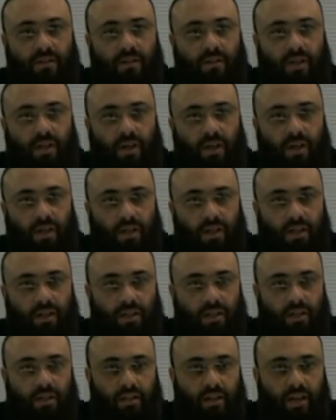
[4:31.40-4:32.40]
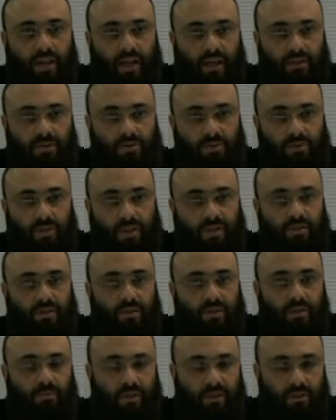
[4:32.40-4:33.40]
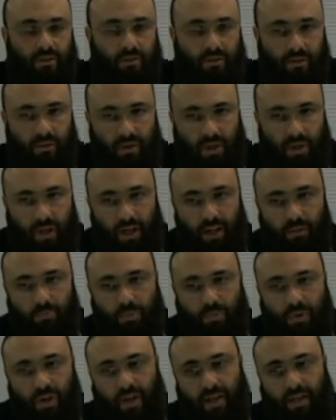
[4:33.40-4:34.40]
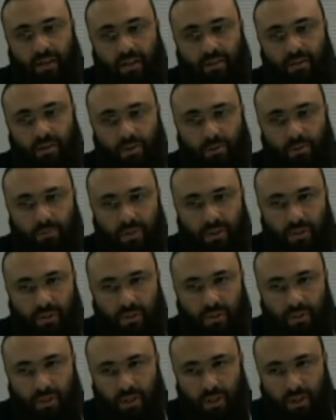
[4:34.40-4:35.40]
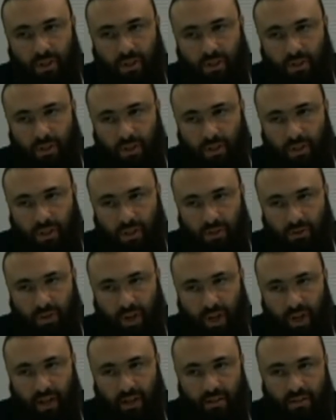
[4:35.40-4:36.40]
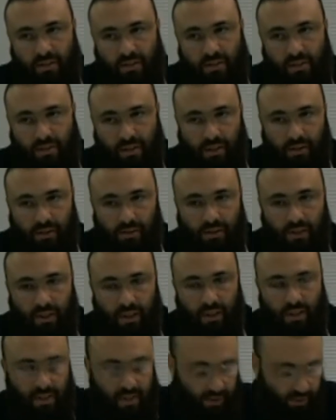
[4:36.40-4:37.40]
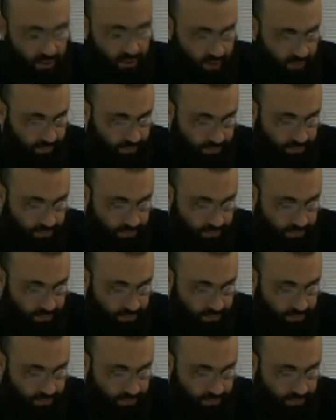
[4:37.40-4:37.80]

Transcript: Add to it human pride, human rights, etc., etc.